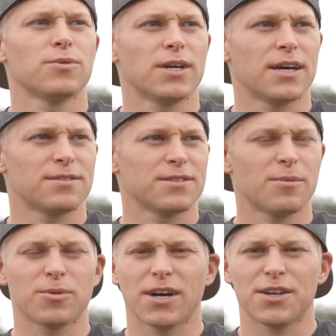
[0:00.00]
We got a
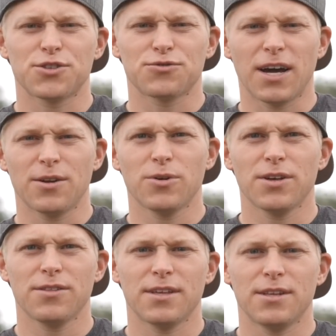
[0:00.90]
couple guys to ride
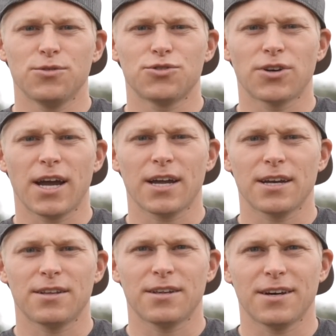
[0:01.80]
with and new track
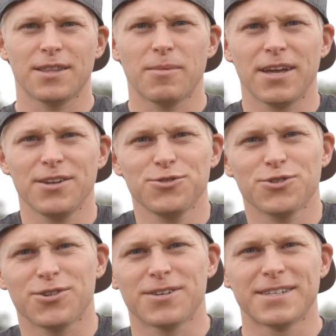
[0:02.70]
on the menu,
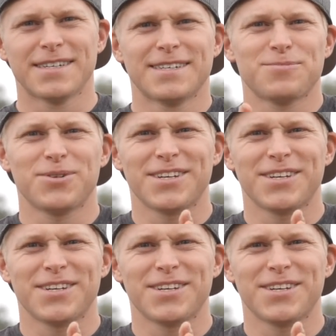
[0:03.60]
so pretty